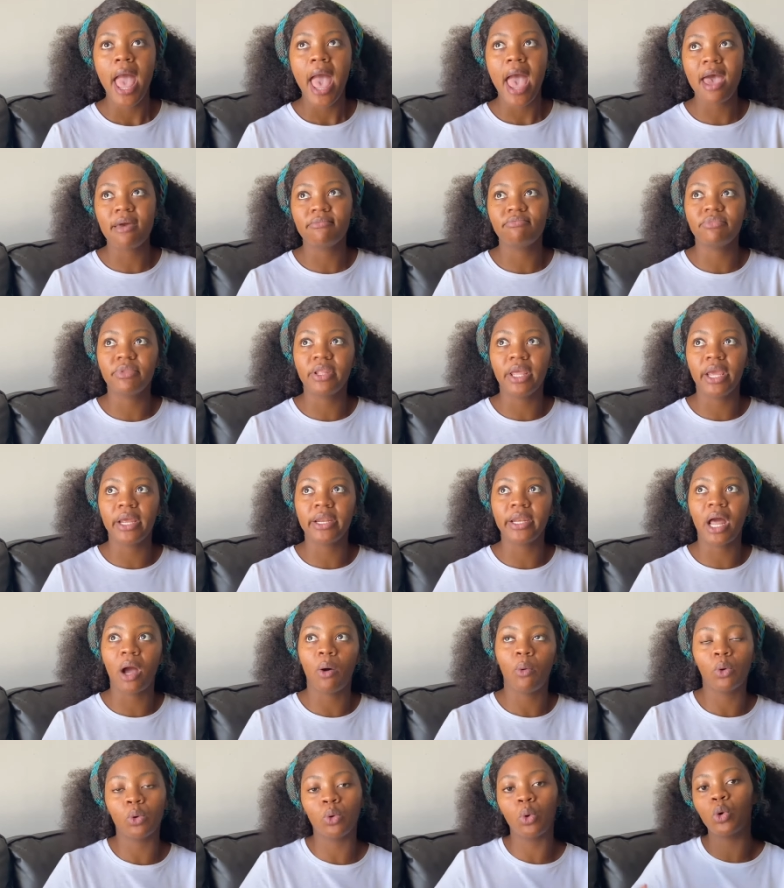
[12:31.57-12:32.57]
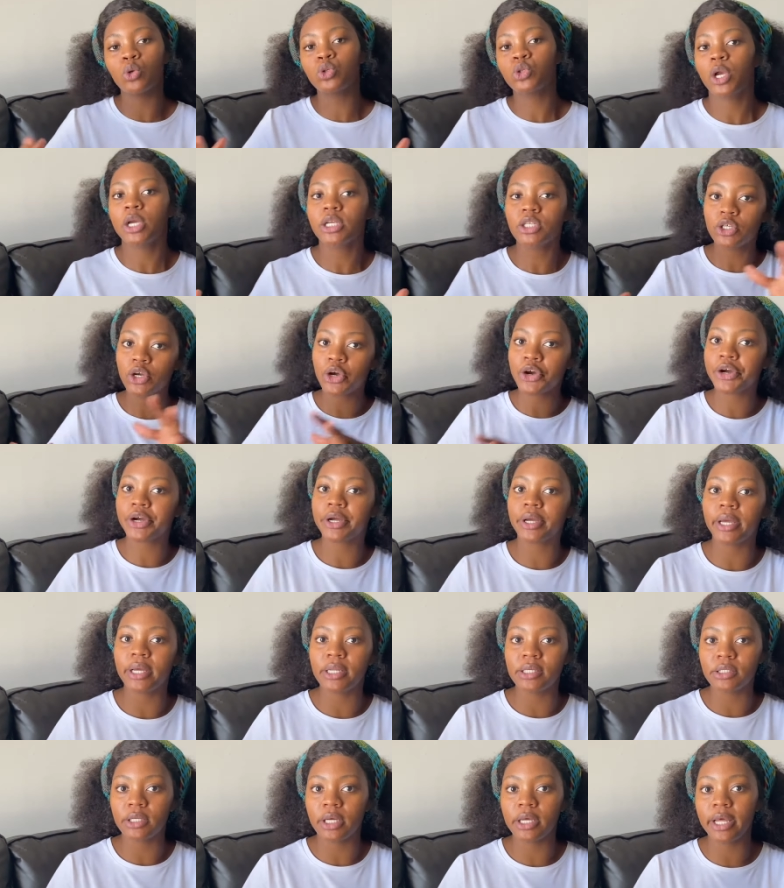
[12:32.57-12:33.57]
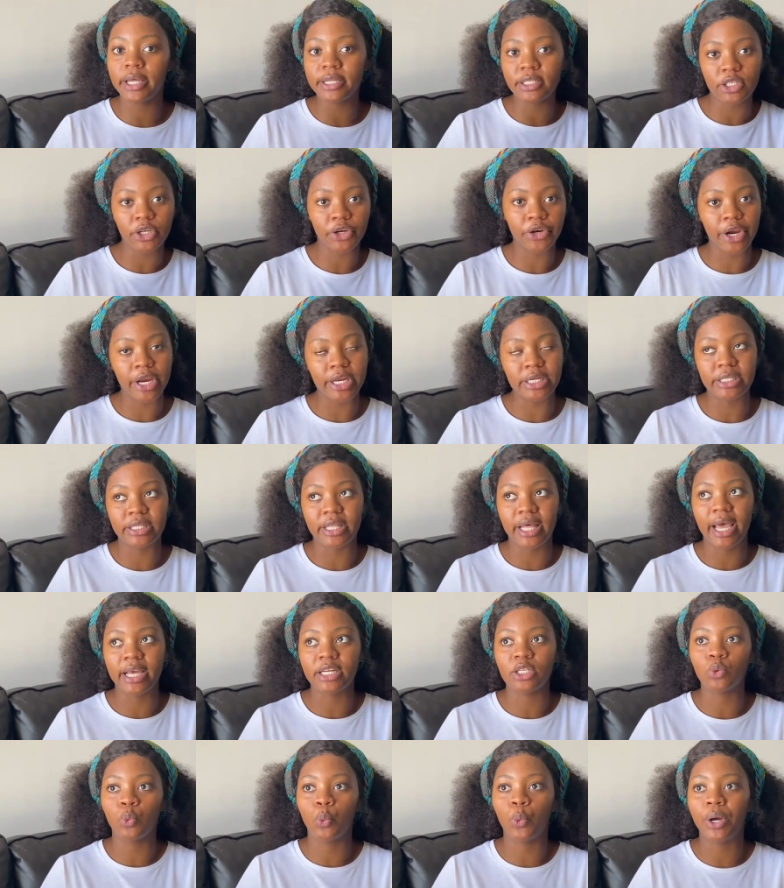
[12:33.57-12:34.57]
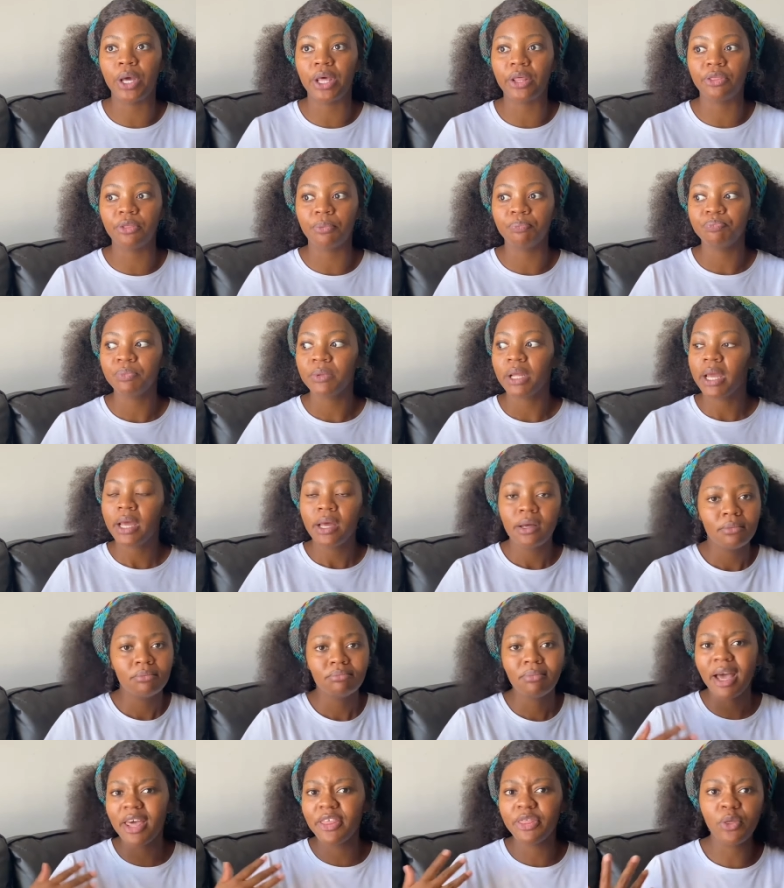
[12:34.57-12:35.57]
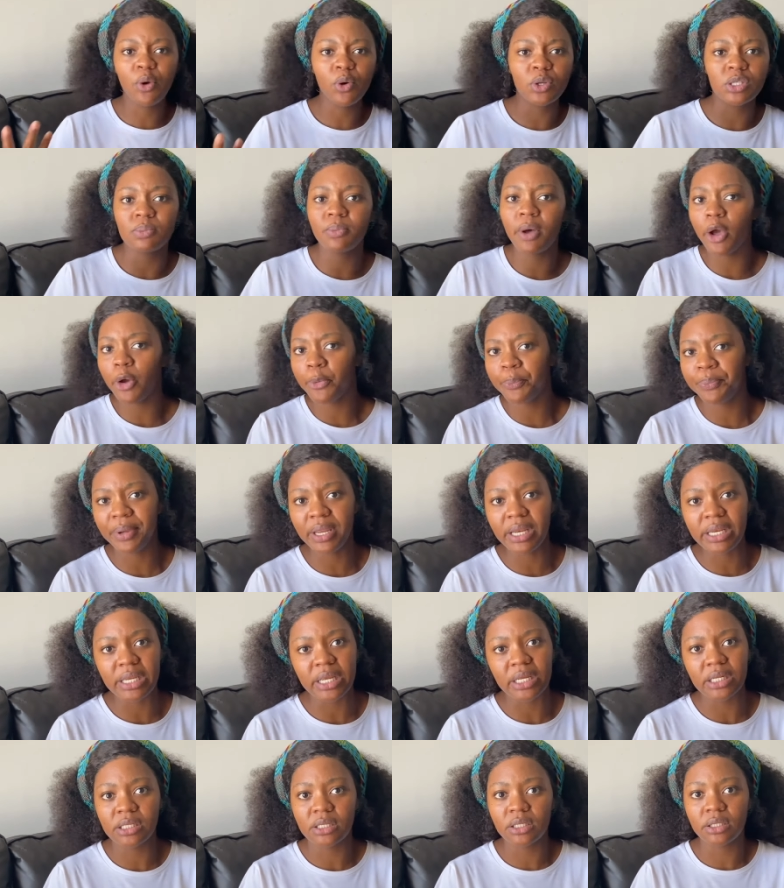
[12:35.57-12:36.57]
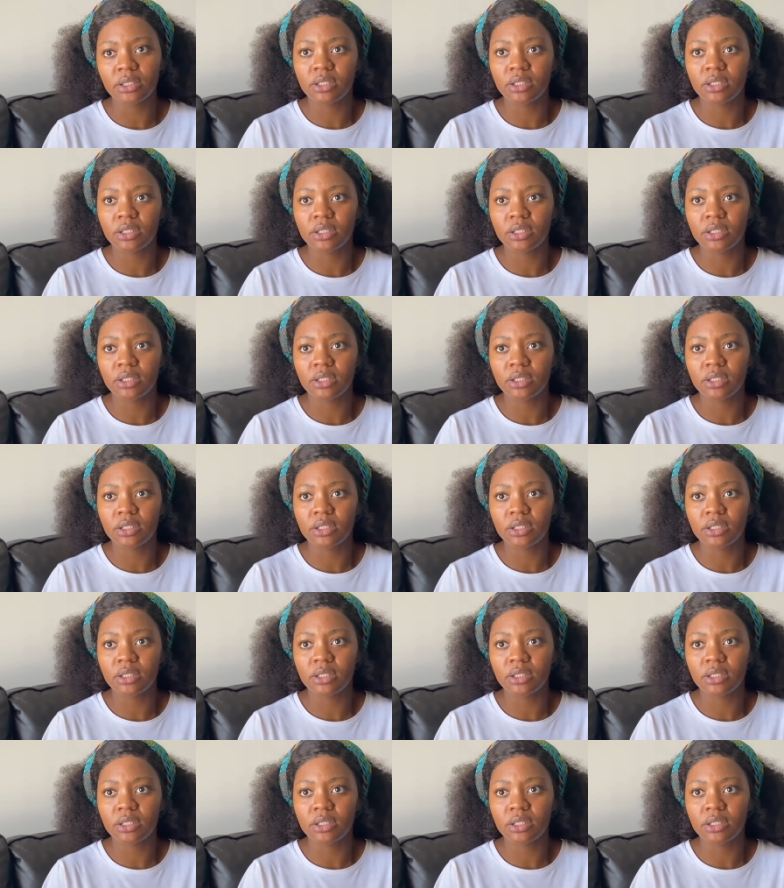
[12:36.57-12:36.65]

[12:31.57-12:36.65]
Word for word: And then I will also inter in integrate that with my thoughts, my opinion.